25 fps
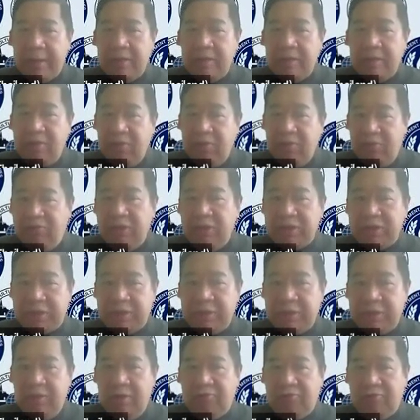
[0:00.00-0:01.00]
division
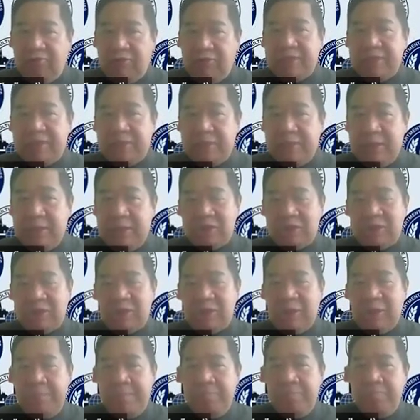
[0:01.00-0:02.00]
of research
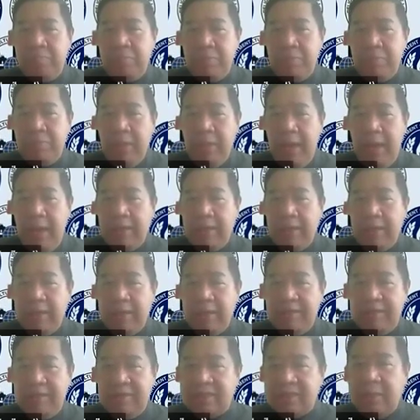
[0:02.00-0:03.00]
and the
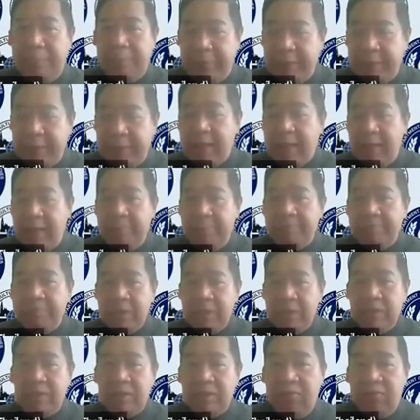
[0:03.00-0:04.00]
disciplinal
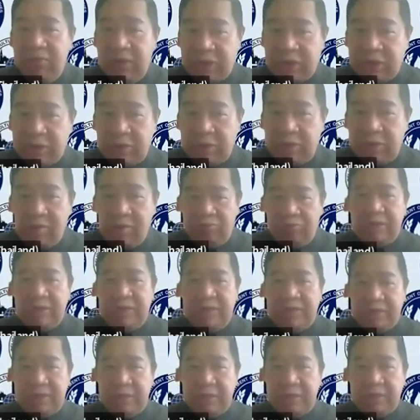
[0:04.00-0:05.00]
division of
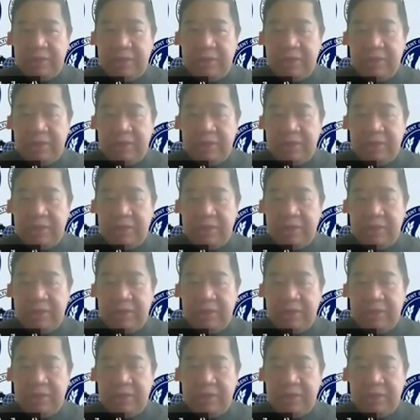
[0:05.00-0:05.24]
research.